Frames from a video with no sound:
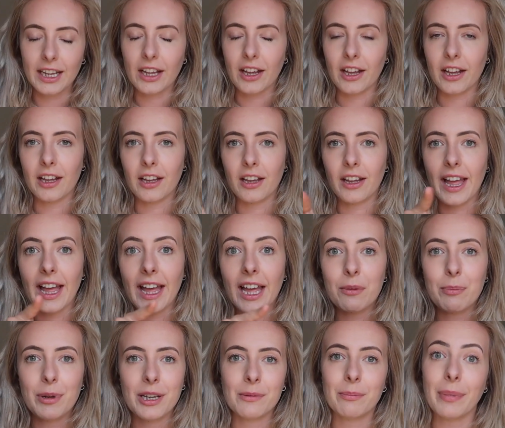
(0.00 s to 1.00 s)

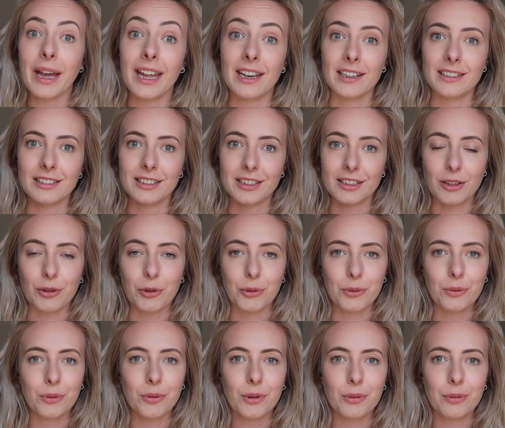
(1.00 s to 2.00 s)
hairpin bends
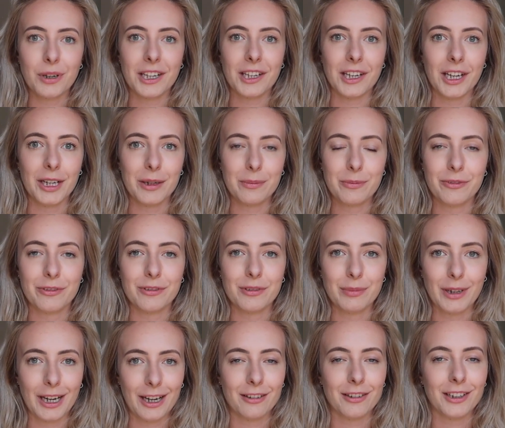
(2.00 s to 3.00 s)
all the way up for
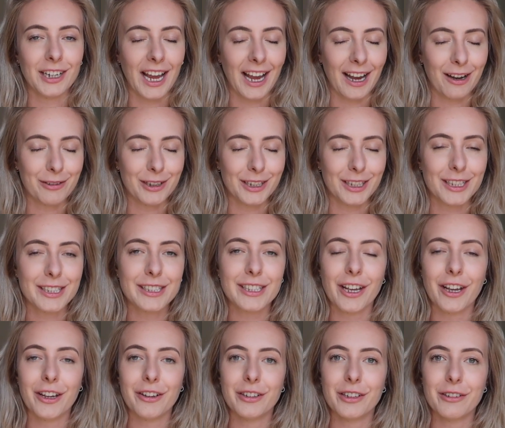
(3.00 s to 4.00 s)
about an hour.
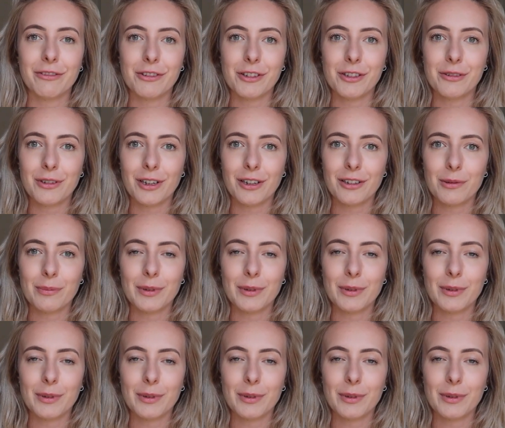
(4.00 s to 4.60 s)
So if you are